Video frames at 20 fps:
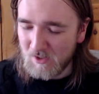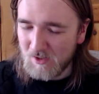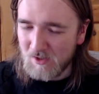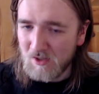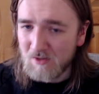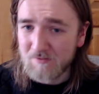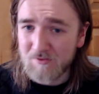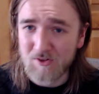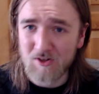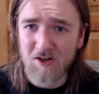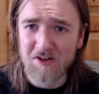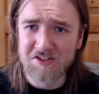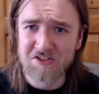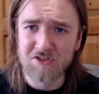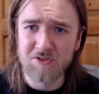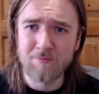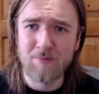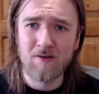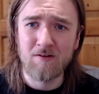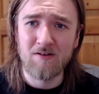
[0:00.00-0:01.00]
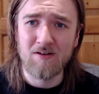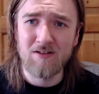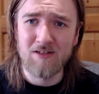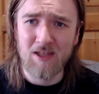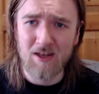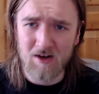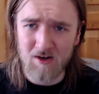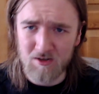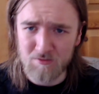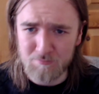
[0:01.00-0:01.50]
But articles about
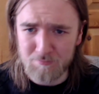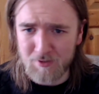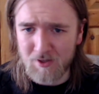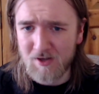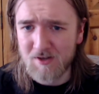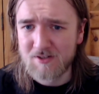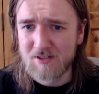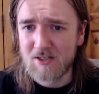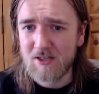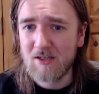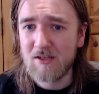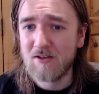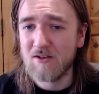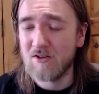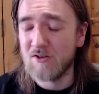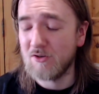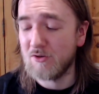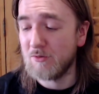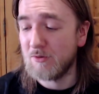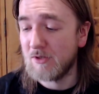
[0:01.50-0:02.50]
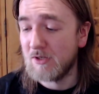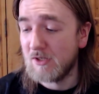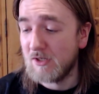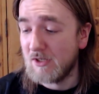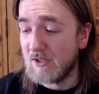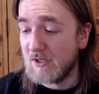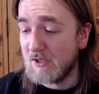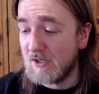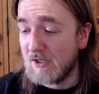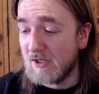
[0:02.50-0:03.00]
Lela Lombardi, who
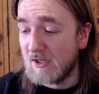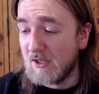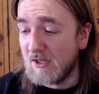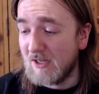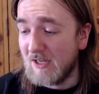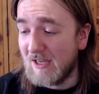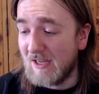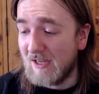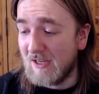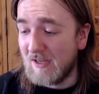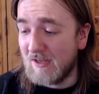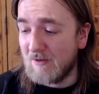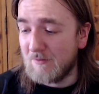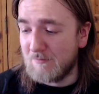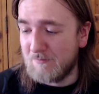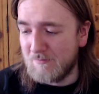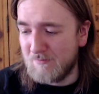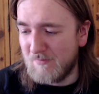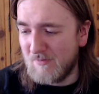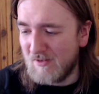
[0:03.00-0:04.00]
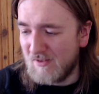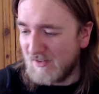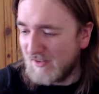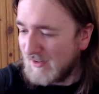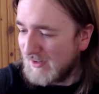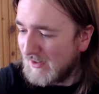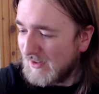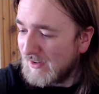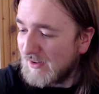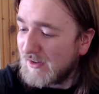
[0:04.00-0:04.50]

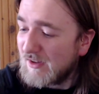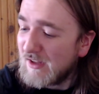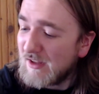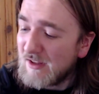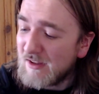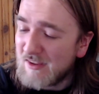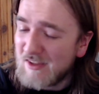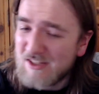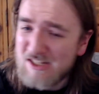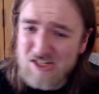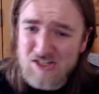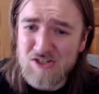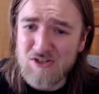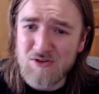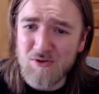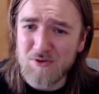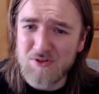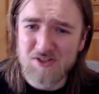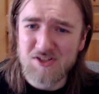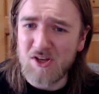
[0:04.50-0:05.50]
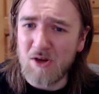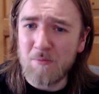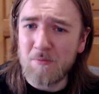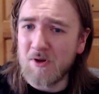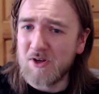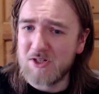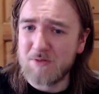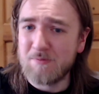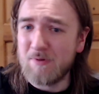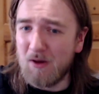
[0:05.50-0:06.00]
it's not so
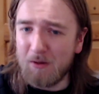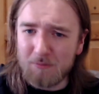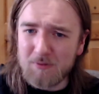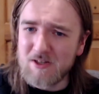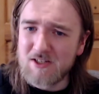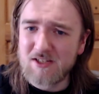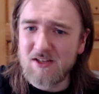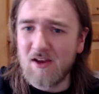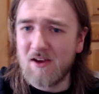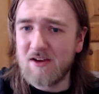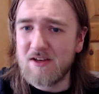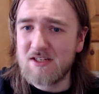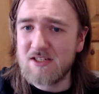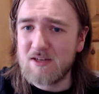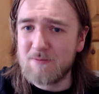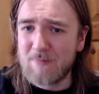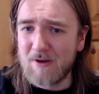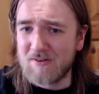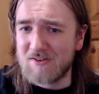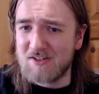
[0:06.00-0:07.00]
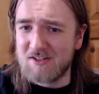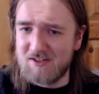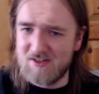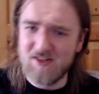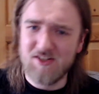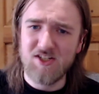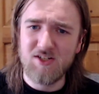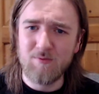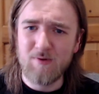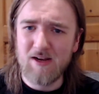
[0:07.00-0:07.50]
much publicised about her
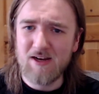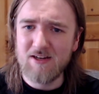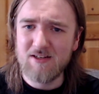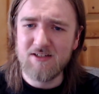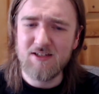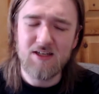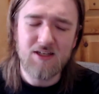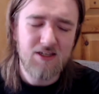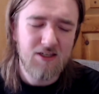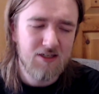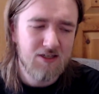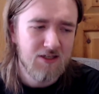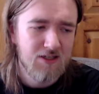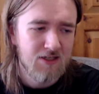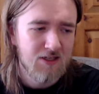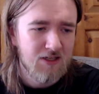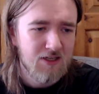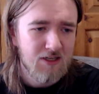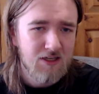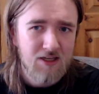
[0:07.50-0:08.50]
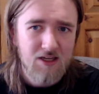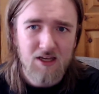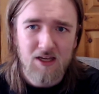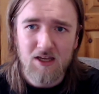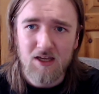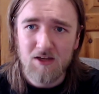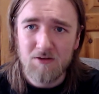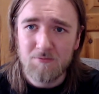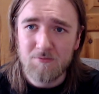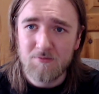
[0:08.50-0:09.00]
sexuality.
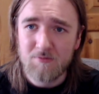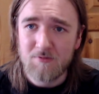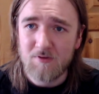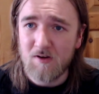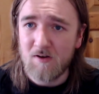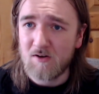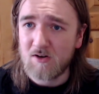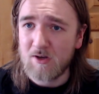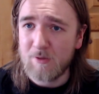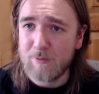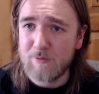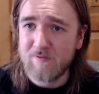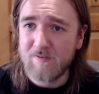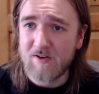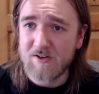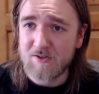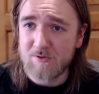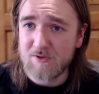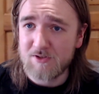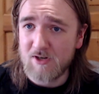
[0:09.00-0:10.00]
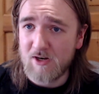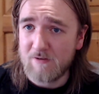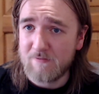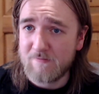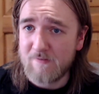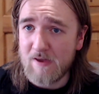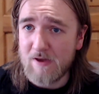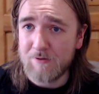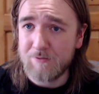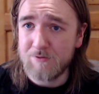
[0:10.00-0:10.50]
There are a couple of articles that I
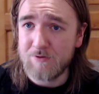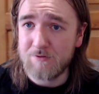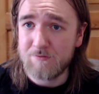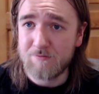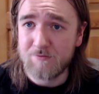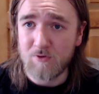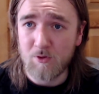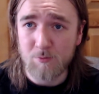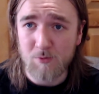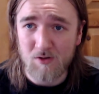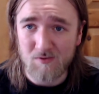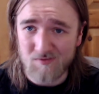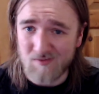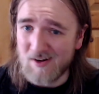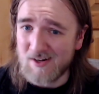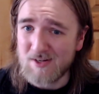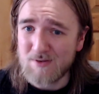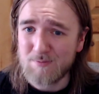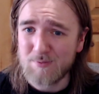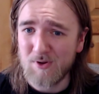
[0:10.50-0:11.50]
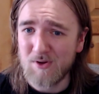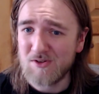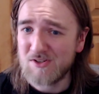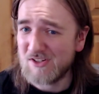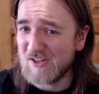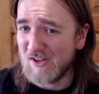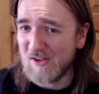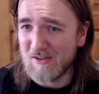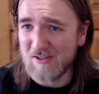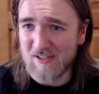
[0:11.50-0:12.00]
found from a Reddit post, and
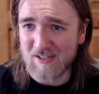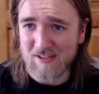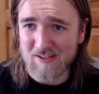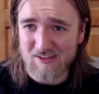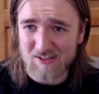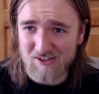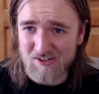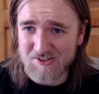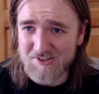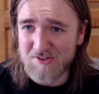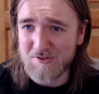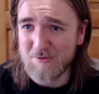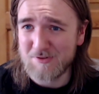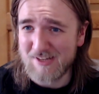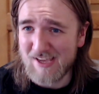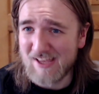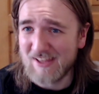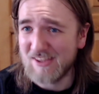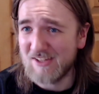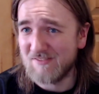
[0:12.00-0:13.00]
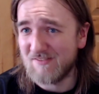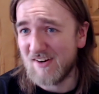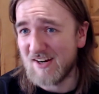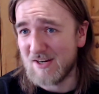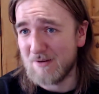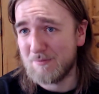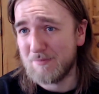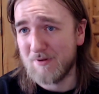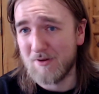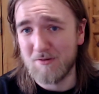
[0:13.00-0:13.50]
I'll link the articles and the
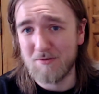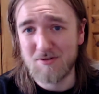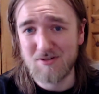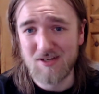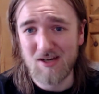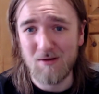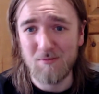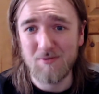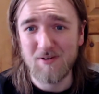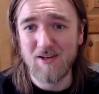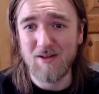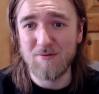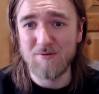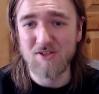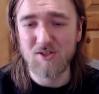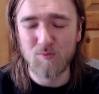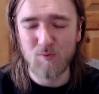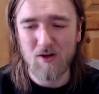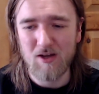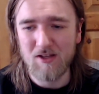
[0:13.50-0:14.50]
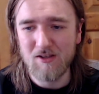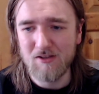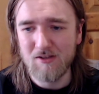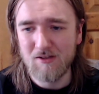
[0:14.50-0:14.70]
Reddit post down below as well,